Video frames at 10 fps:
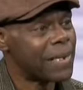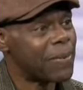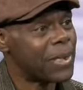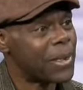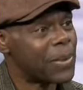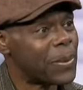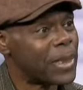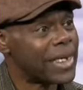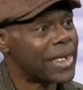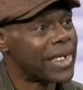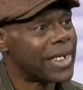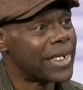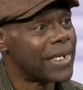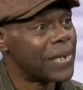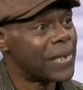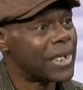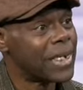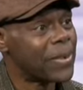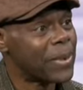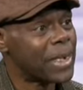environment
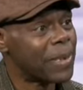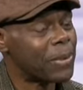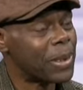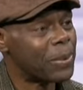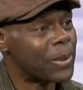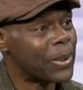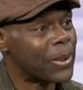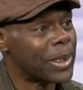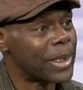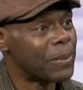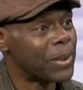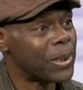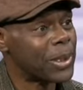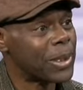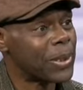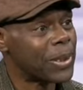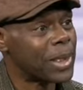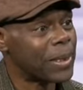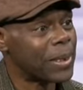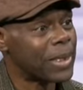it is wonderful for him to do that because he
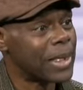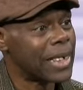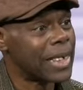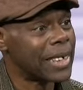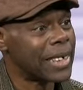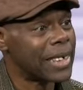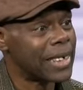could have actually done